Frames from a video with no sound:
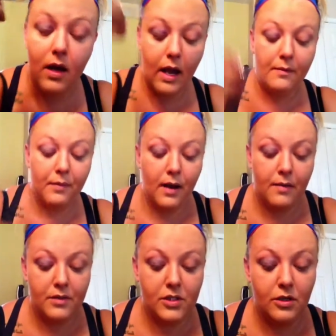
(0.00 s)
I
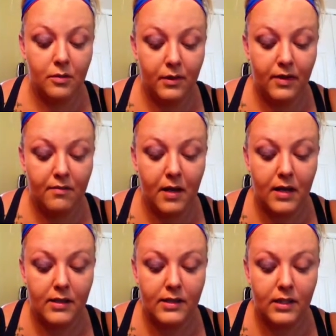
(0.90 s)
promise you, believe me,
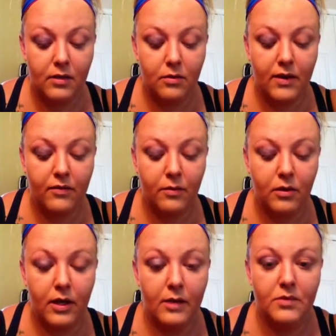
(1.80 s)
I steered away from
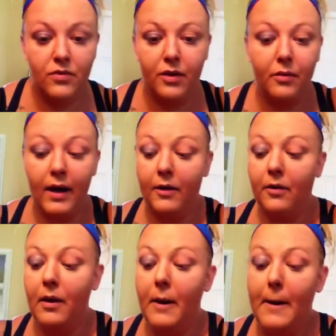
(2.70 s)
creams for a while